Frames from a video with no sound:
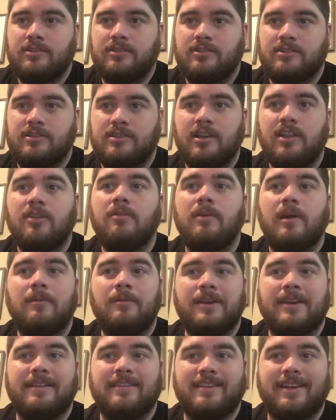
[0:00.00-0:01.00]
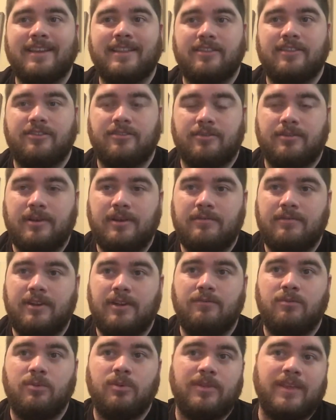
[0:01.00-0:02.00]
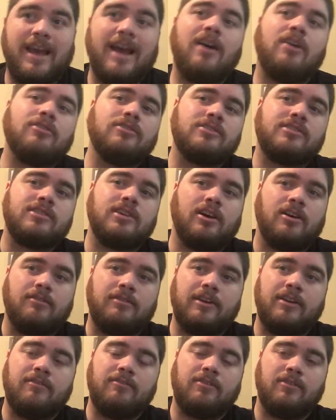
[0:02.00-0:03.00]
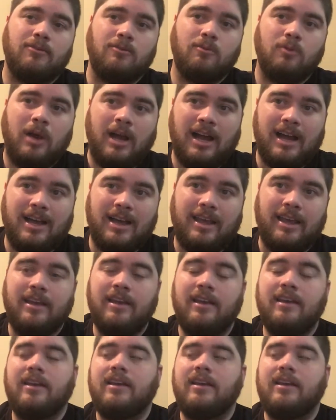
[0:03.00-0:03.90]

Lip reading: still a way we can take the derivative without solving for y.